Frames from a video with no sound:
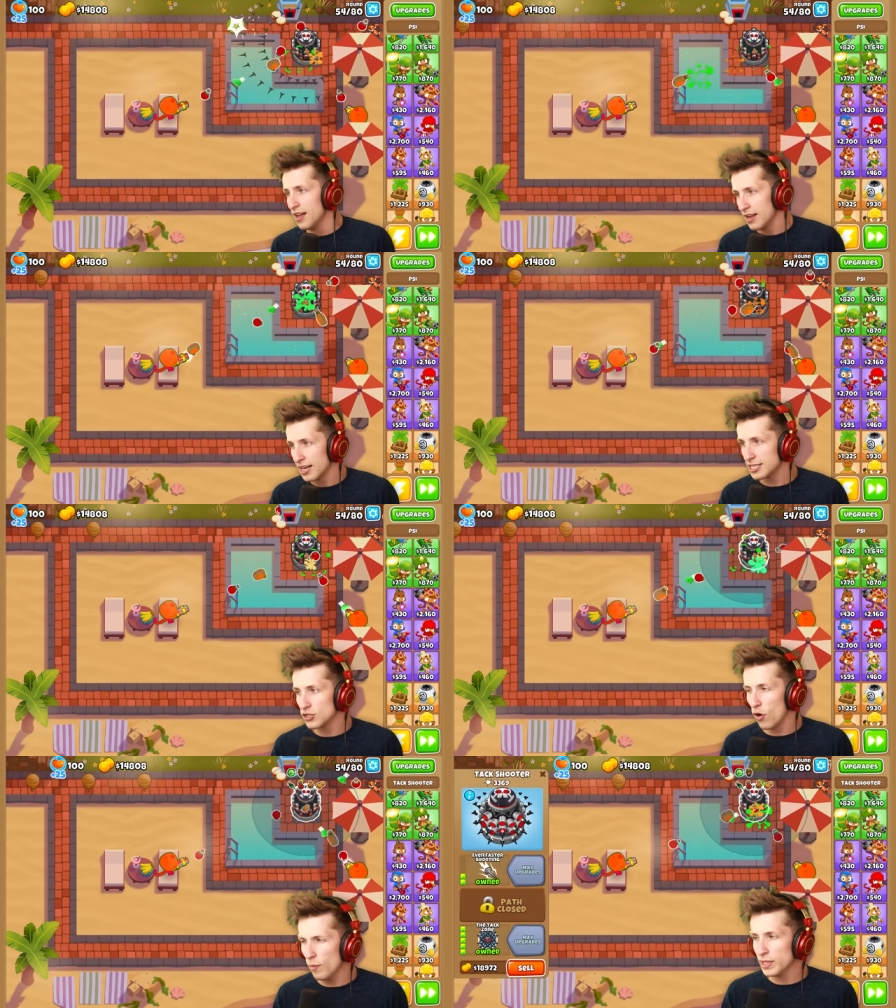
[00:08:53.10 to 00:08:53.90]
Because
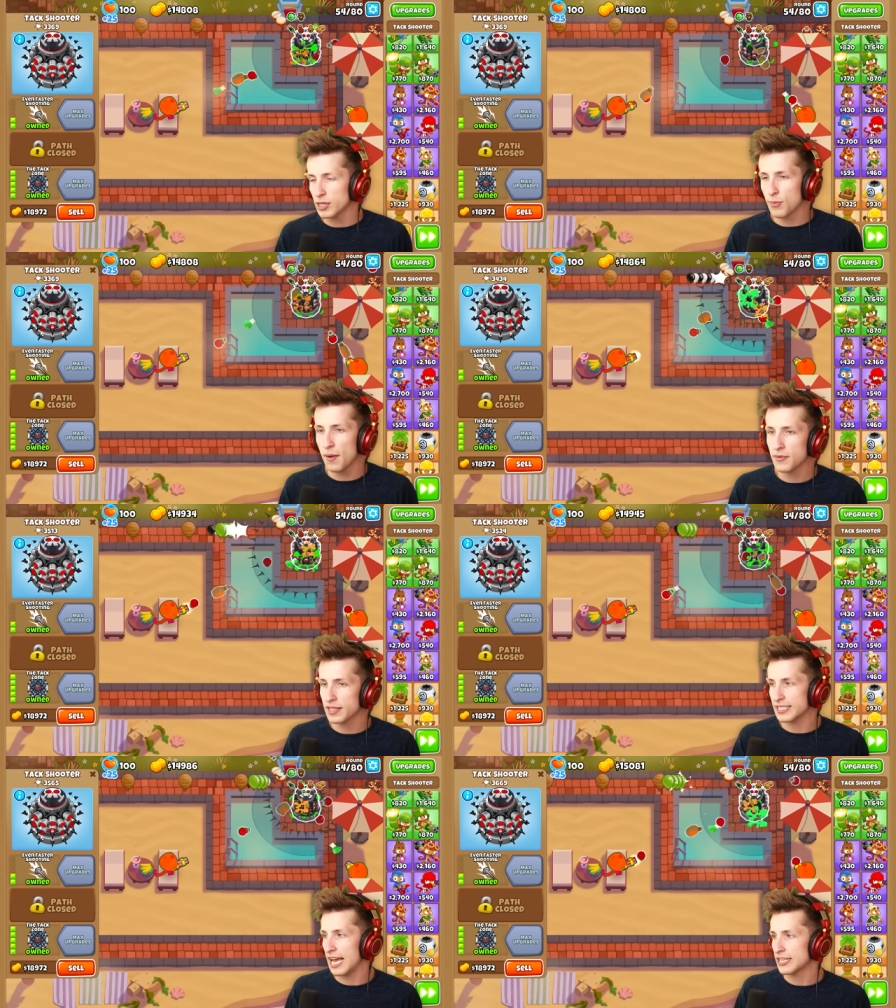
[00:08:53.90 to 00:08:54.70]
normally the problem
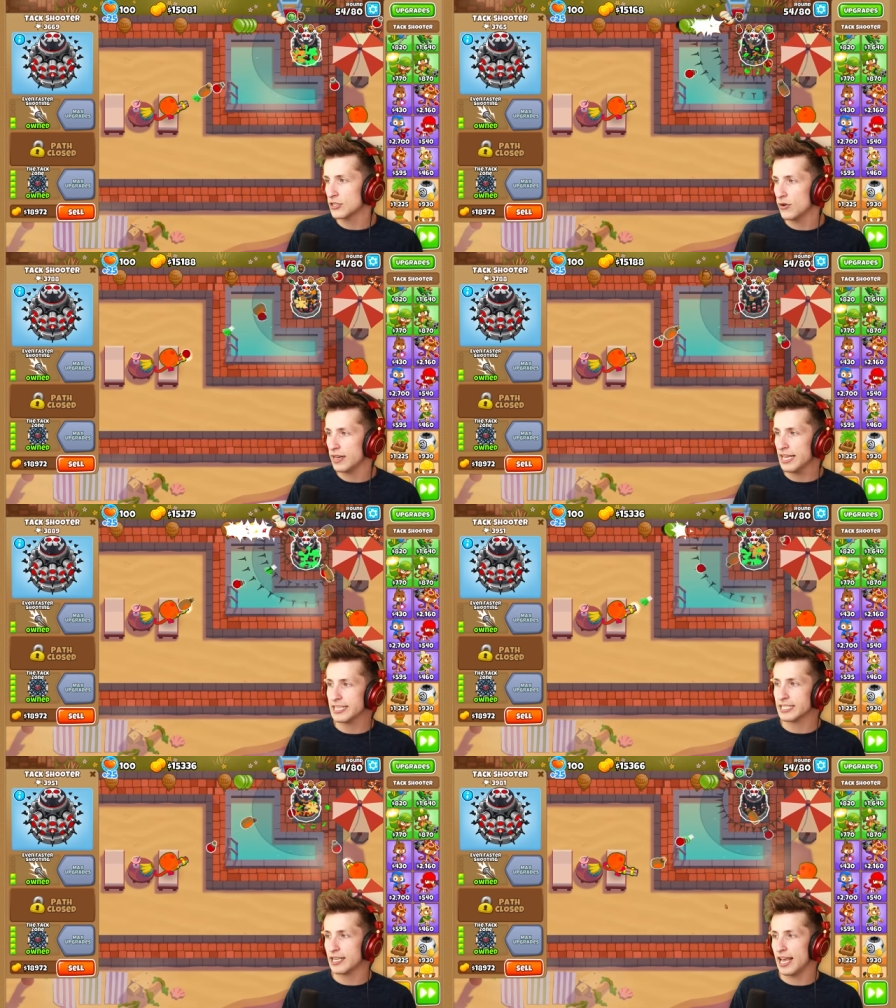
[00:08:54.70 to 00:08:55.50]
with the Dagstone
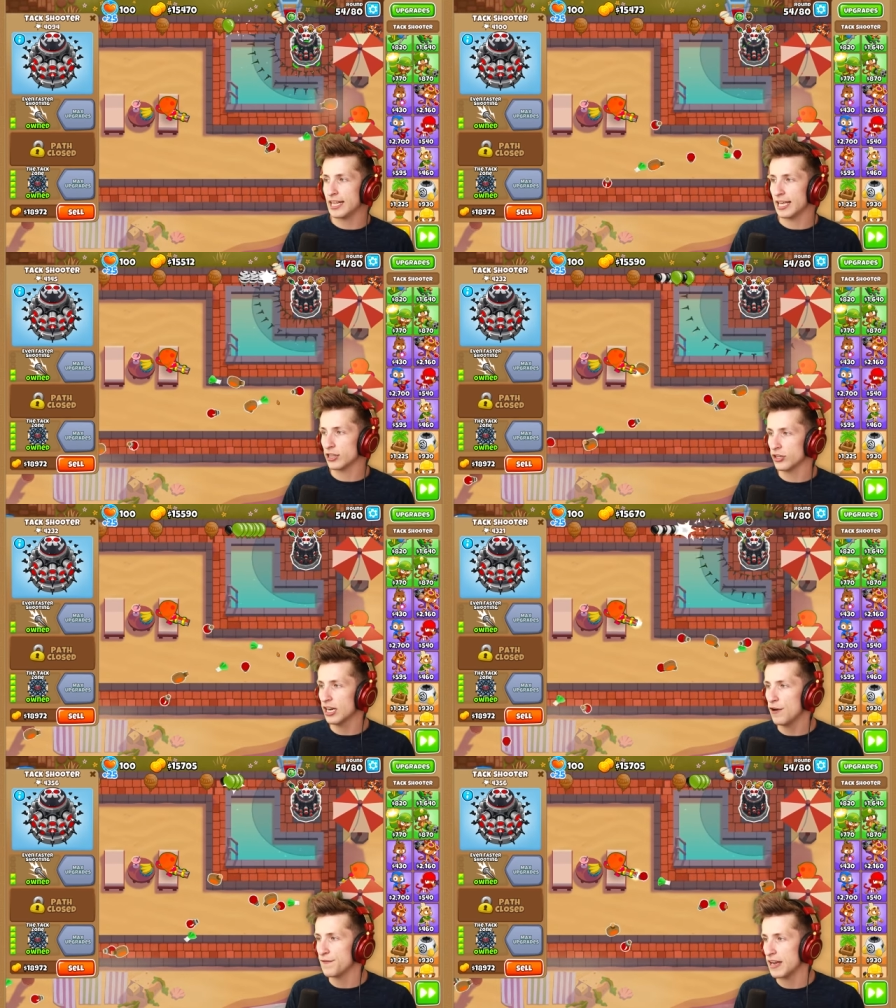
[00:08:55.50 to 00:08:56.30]
is, the, like, look
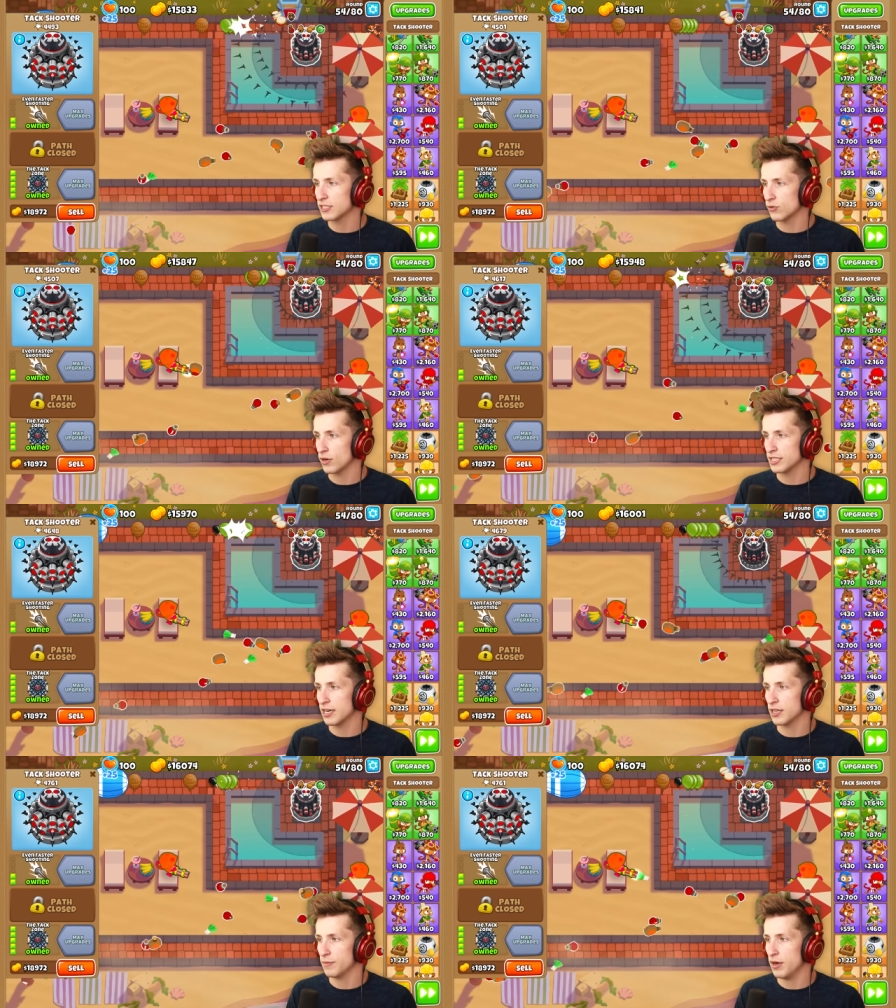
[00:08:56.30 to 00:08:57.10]
at how fast it runs
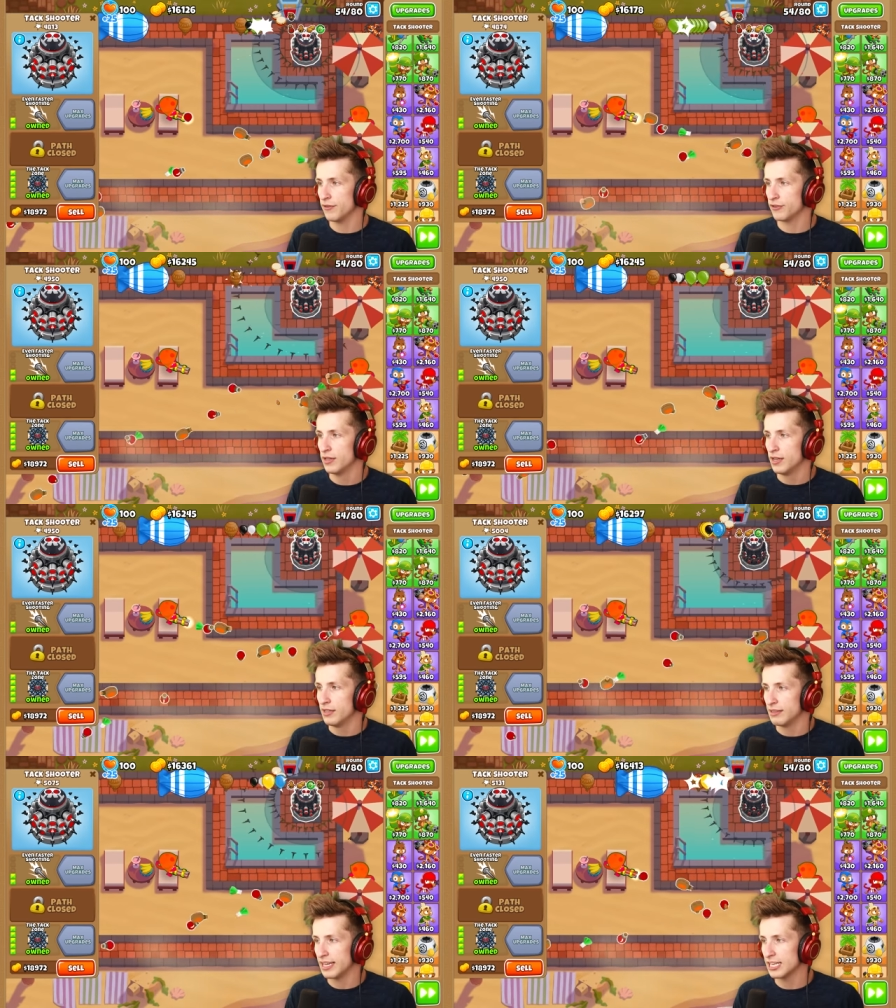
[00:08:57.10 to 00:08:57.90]
out of the buff.
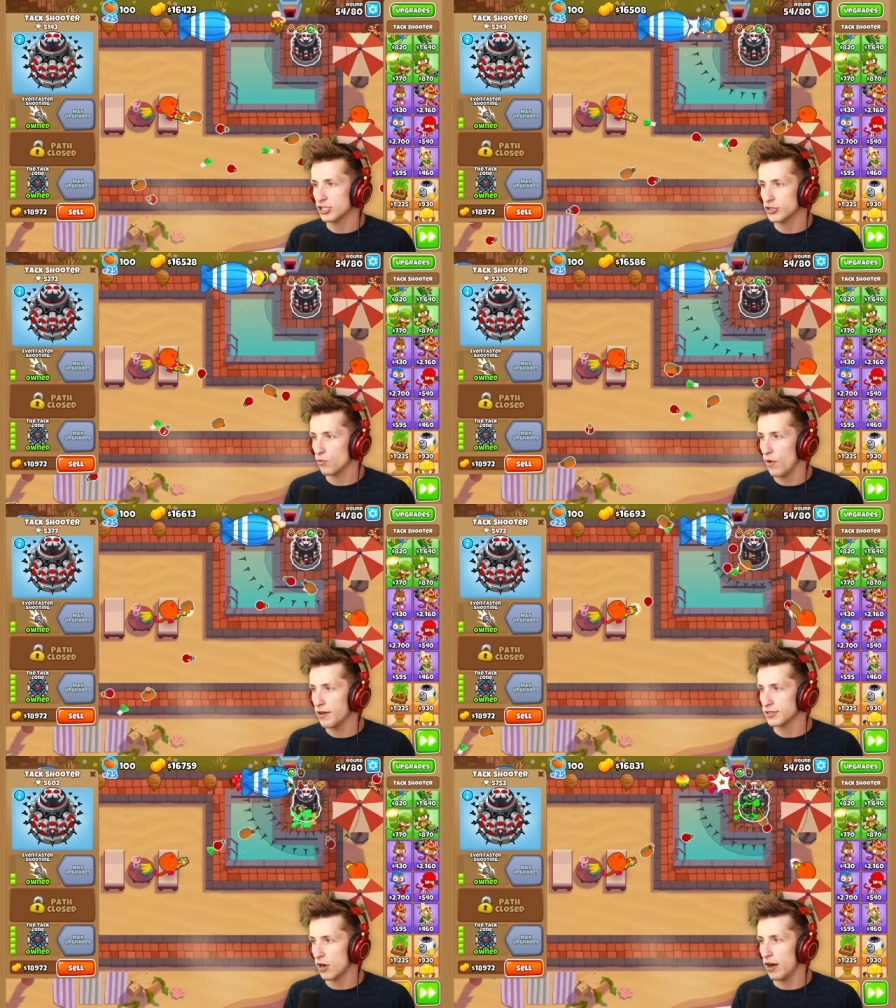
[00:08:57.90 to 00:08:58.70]
Like, it just
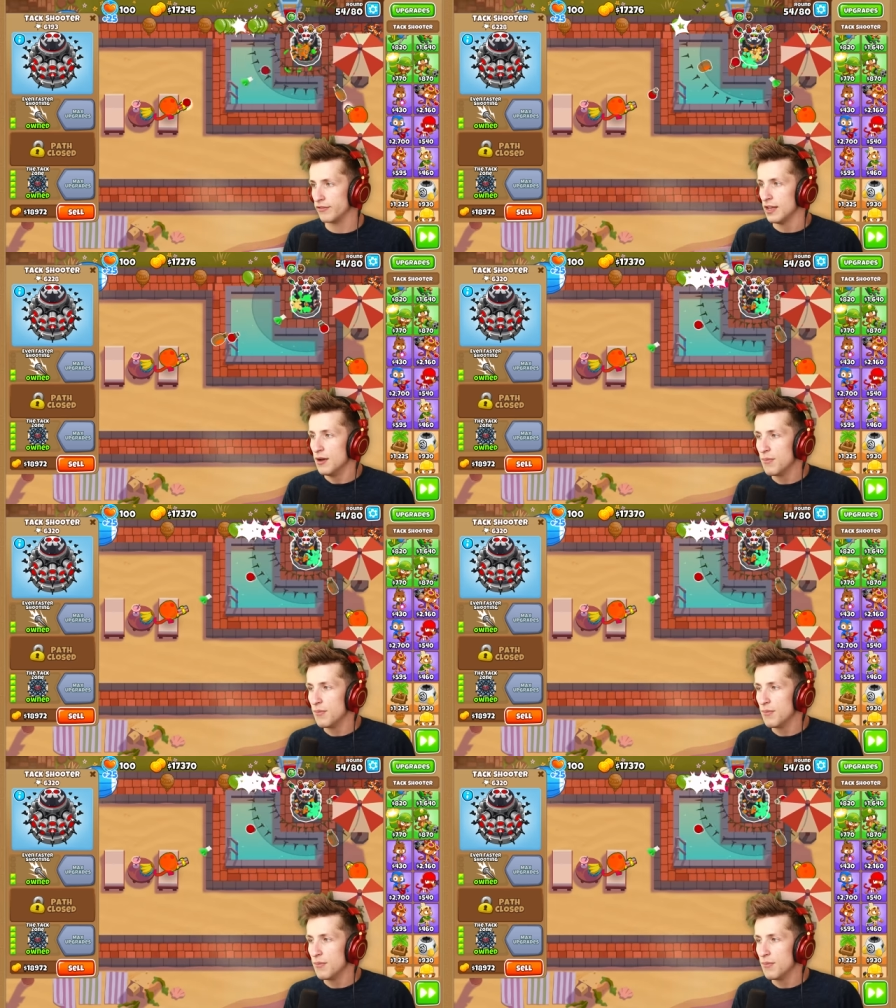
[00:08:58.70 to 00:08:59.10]
wears off.